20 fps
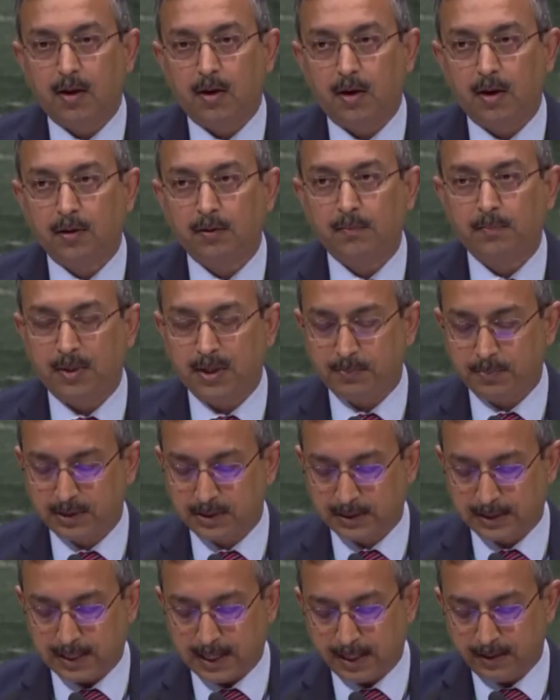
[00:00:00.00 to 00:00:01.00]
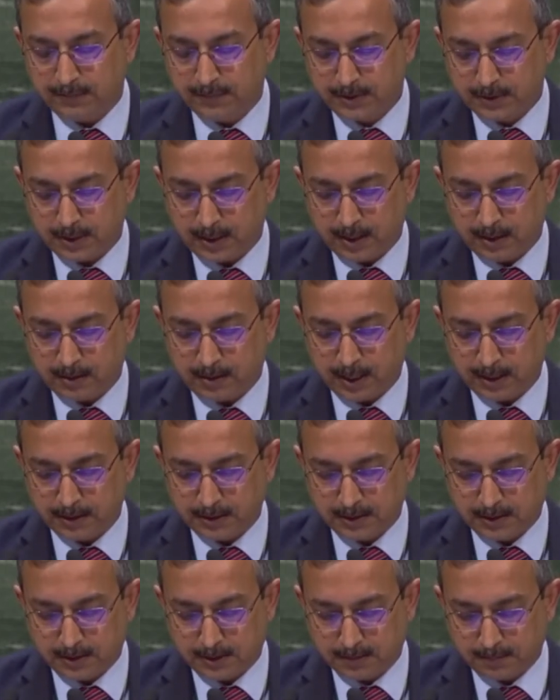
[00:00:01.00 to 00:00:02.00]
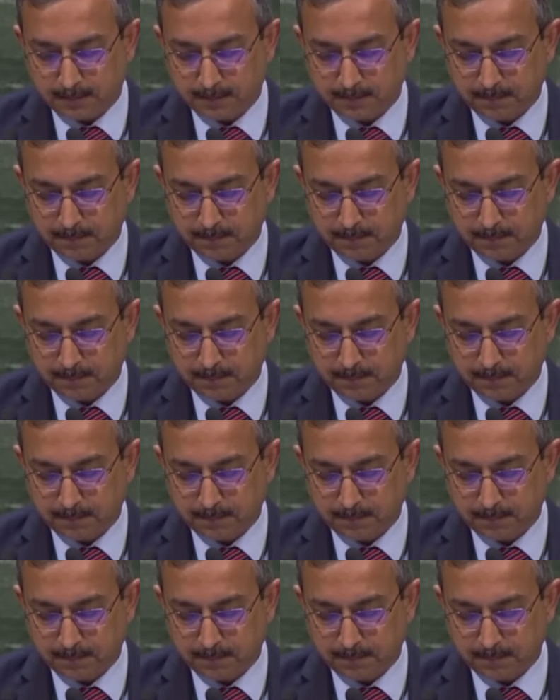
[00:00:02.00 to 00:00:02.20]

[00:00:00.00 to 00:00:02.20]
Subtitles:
on people's lives and rights.